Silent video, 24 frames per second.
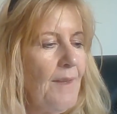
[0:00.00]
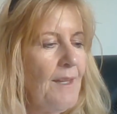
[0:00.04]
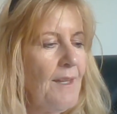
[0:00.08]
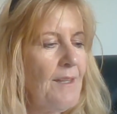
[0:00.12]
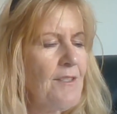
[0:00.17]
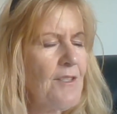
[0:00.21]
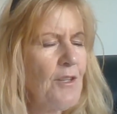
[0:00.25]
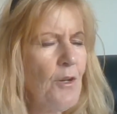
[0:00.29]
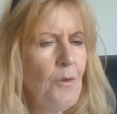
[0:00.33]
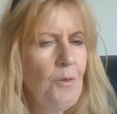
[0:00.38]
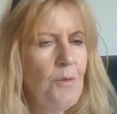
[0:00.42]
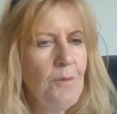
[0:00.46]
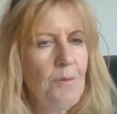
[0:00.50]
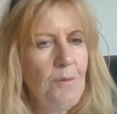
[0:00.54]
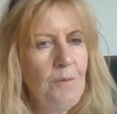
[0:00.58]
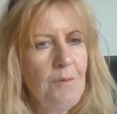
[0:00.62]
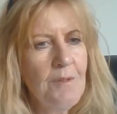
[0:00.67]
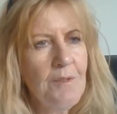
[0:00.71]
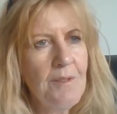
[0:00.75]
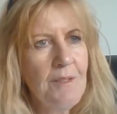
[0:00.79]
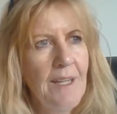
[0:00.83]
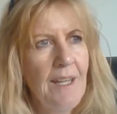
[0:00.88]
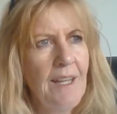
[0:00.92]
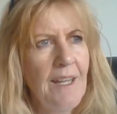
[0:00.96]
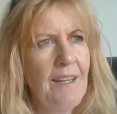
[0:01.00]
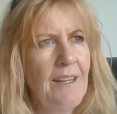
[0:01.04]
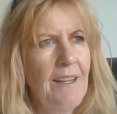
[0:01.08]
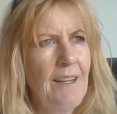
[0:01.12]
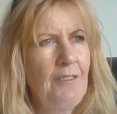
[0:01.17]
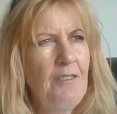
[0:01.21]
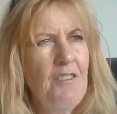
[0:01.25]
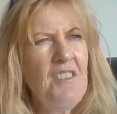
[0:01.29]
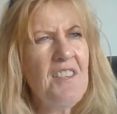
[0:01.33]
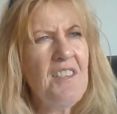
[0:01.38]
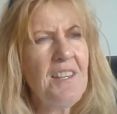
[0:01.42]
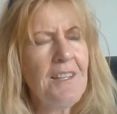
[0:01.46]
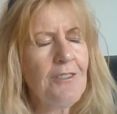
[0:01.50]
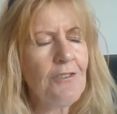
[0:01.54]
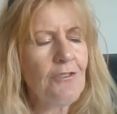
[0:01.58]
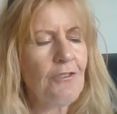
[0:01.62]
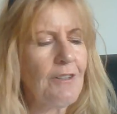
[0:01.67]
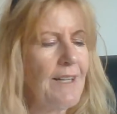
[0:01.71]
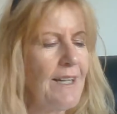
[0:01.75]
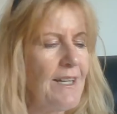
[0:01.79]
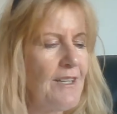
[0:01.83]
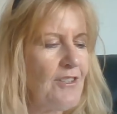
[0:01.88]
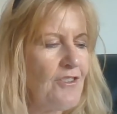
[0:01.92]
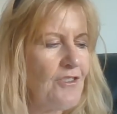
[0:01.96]
So yeah, everything's
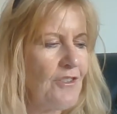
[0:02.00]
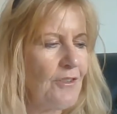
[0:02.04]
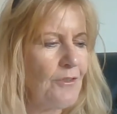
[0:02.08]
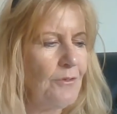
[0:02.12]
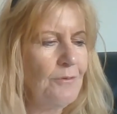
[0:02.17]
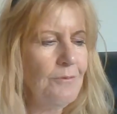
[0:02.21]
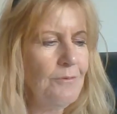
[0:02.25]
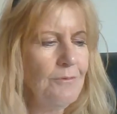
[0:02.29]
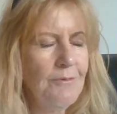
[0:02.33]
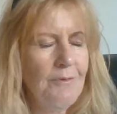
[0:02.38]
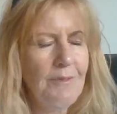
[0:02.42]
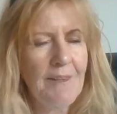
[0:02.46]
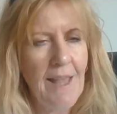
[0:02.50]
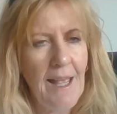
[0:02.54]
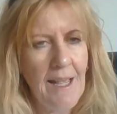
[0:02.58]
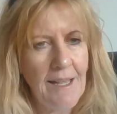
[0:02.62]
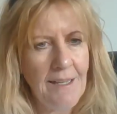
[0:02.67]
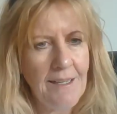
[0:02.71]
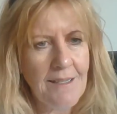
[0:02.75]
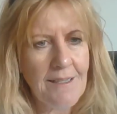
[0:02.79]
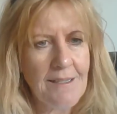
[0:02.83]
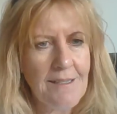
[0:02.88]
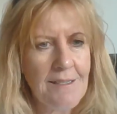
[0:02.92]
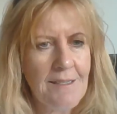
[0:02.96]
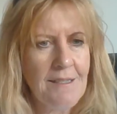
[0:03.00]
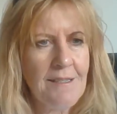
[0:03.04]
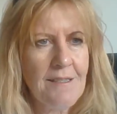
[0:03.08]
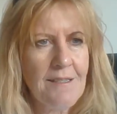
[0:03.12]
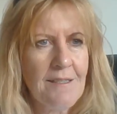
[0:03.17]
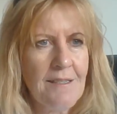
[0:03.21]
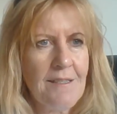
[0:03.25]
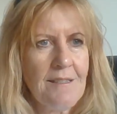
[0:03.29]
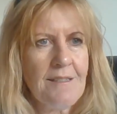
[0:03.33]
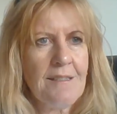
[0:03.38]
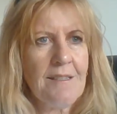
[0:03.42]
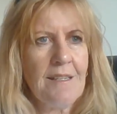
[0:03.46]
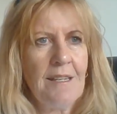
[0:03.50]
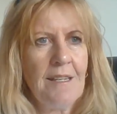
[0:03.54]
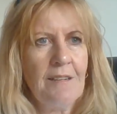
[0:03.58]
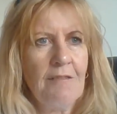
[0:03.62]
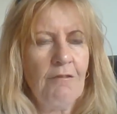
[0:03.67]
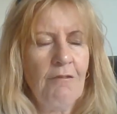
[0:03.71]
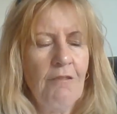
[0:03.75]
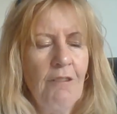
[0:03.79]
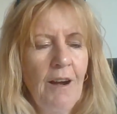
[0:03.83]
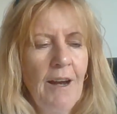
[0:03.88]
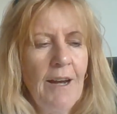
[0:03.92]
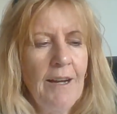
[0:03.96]
relational. That consistency
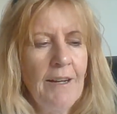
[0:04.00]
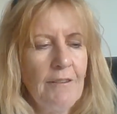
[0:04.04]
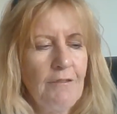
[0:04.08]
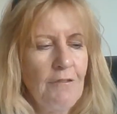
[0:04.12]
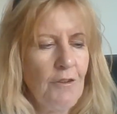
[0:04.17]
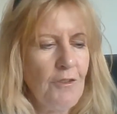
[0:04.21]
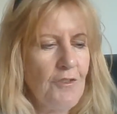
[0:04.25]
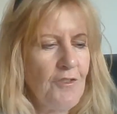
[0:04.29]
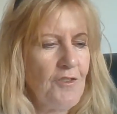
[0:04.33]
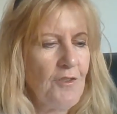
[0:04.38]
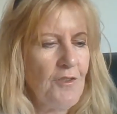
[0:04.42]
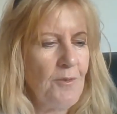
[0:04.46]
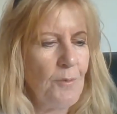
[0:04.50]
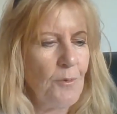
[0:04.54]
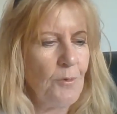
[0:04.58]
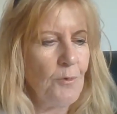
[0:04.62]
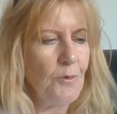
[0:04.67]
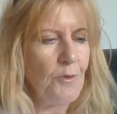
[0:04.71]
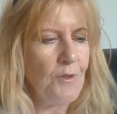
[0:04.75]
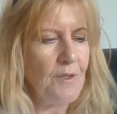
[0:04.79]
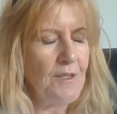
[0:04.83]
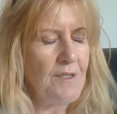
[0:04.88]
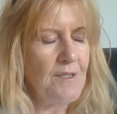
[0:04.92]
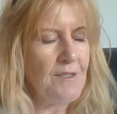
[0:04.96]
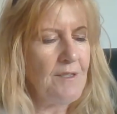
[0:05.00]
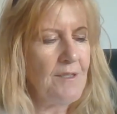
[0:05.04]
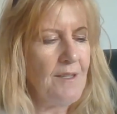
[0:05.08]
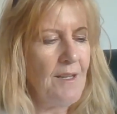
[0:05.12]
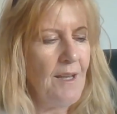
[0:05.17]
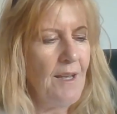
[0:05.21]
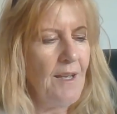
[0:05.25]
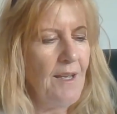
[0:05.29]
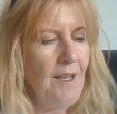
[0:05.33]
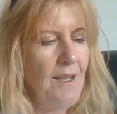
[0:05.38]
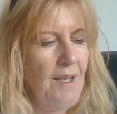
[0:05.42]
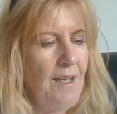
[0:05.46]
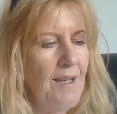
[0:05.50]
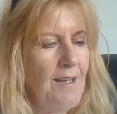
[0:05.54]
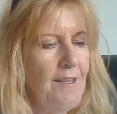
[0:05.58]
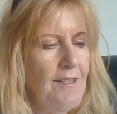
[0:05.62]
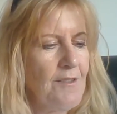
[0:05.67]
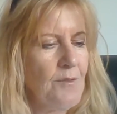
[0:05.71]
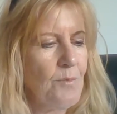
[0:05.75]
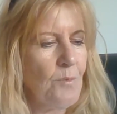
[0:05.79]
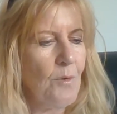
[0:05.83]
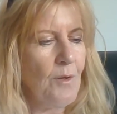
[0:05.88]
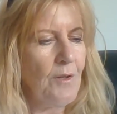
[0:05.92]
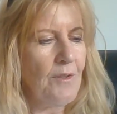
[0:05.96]
right across the board is
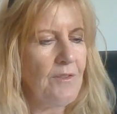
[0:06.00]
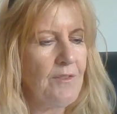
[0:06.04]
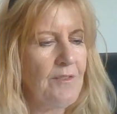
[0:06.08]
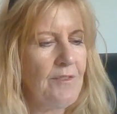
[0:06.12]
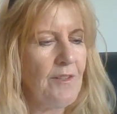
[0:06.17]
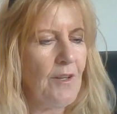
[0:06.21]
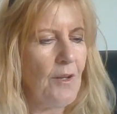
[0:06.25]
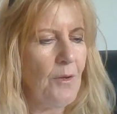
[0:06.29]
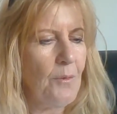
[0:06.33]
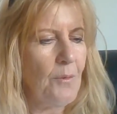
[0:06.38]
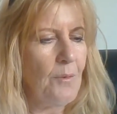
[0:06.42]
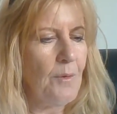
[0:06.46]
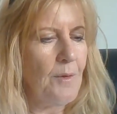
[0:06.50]
what's so